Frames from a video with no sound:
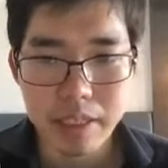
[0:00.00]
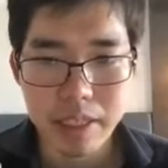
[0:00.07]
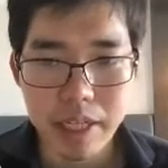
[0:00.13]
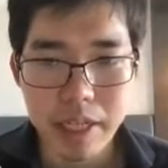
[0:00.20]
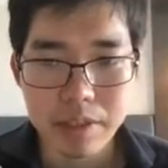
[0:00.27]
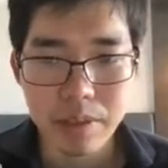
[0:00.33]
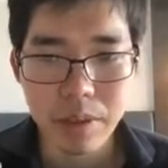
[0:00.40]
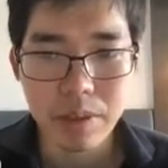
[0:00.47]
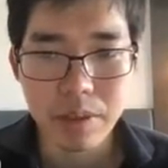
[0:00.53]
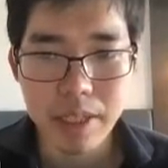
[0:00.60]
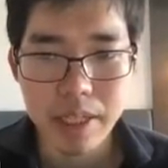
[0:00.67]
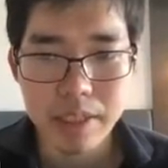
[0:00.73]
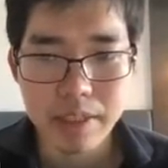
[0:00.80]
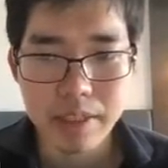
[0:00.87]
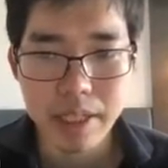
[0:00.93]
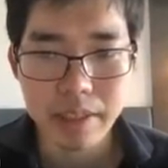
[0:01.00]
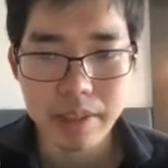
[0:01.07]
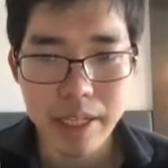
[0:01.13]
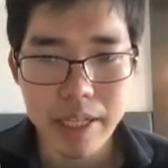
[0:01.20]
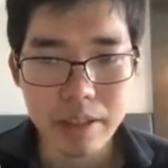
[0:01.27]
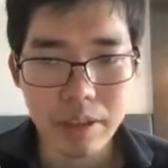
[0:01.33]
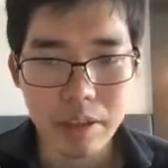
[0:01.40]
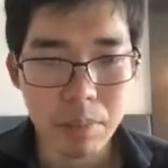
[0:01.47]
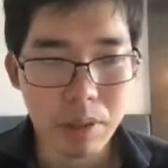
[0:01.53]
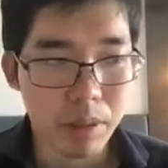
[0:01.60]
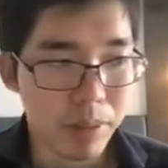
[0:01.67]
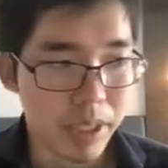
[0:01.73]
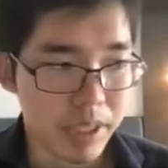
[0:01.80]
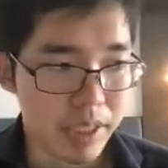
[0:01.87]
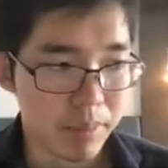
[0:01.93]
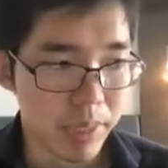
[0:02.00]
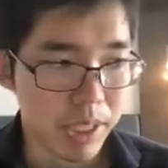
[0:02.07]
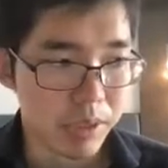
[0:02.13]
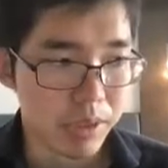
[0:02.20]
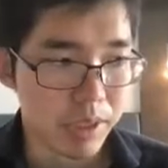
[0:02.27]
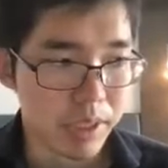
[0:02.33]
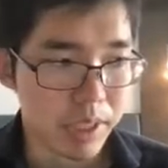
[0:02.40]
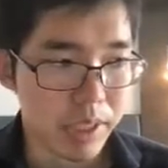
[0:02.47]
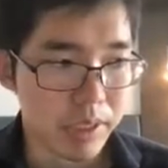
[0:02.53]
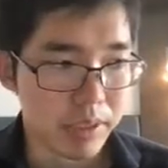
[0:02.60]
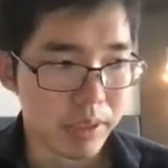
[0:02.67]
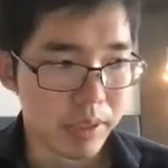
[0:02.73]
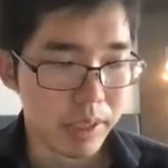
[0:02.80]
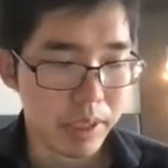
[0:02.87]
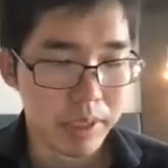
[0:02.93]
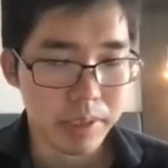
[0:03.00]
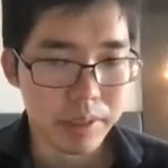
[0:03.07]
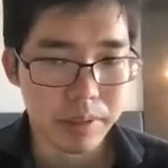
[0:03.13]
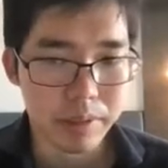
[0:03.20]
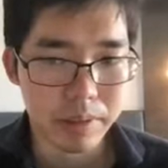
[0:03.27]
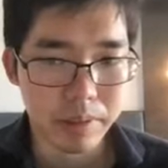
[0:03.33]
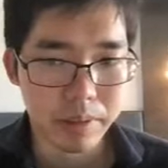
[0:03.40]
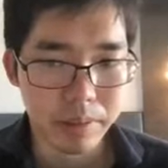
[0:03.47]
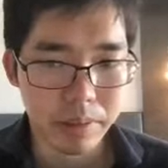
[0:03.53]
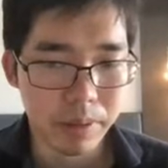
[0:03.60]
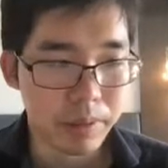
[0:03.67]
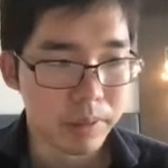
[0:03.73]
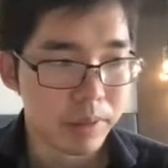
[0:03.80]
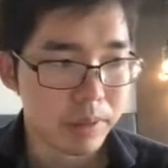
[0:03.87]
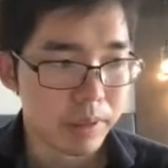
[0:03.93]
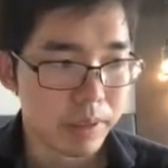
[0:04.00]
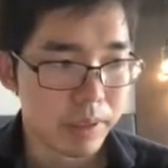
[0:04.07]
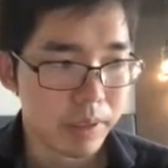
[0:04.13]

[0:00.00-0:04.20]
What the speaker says: as long as the rank of covalence matrix is low.